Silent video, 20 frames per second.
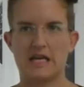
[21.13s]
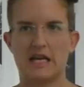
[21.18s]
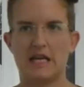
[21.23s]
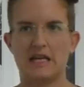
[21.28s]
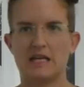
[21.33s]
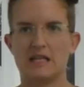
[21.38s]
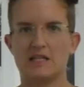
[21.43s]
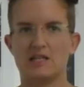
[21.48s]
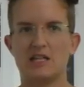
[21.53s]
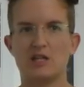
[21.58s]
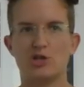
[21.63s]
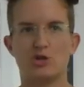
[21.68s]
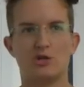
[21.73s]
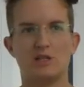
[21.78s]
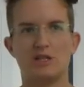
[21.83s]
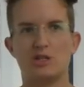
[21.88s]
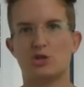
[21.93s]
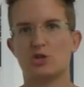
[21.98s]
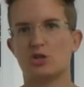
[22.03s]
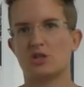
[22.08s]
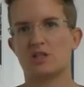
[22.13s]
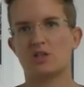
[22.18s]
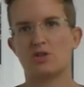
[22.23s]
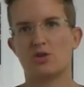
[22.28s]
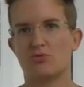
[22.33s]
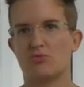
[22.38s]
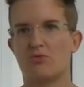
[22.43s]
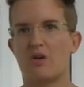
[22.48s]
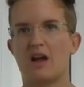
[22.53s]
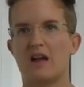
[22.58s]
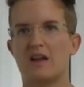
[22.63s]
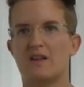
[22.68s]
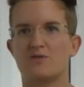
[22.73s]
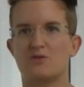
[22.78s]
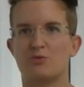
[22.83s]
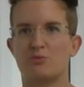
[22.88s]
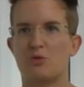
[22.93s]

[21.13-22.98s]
He'd literally just arrived,